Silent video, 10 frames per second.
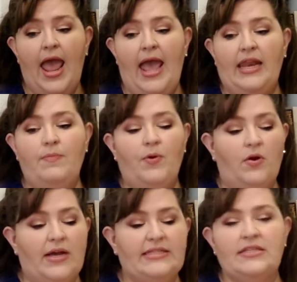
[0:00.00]
And it
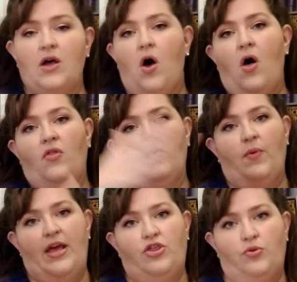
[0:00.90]
progresses all the
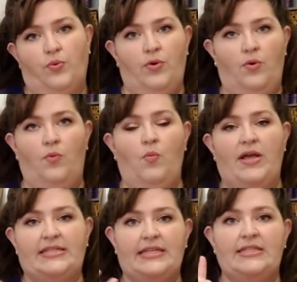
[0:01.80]
way through
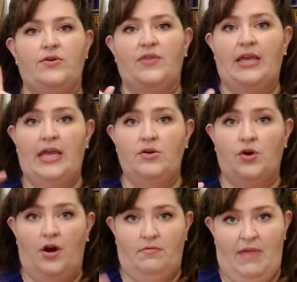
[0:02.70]
what is considered the
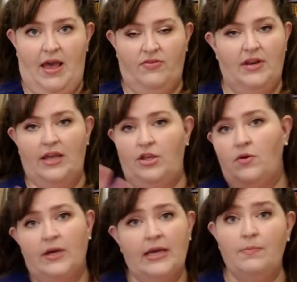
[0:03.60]
kindergarten math. Now,
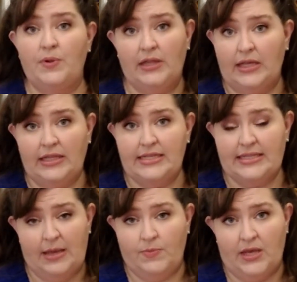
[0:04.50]
you can completely
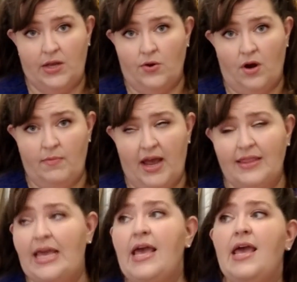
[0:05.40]
skip the kindergarten
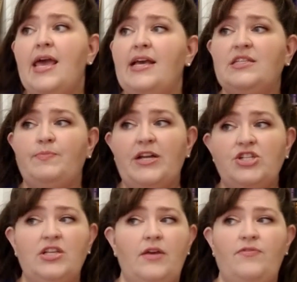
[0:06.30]
math,
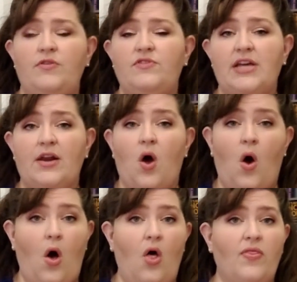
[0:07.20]
especially if you've done
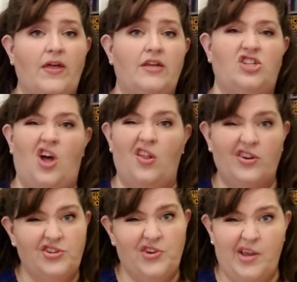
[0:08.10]
all the
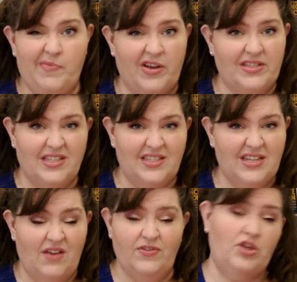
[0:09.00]
Dollar Tree books and
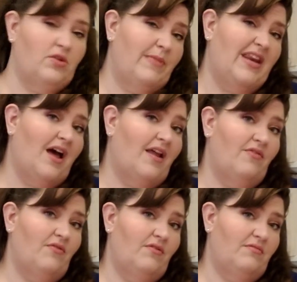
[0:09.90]
stuff. You may not
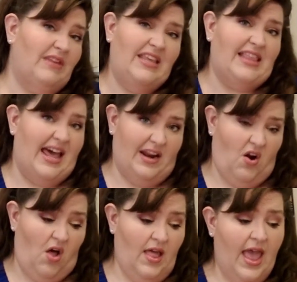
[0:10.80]
need that at
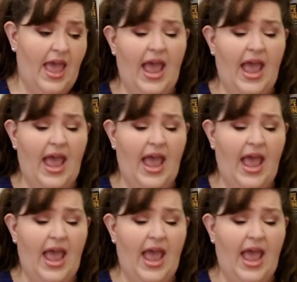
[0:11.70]
all.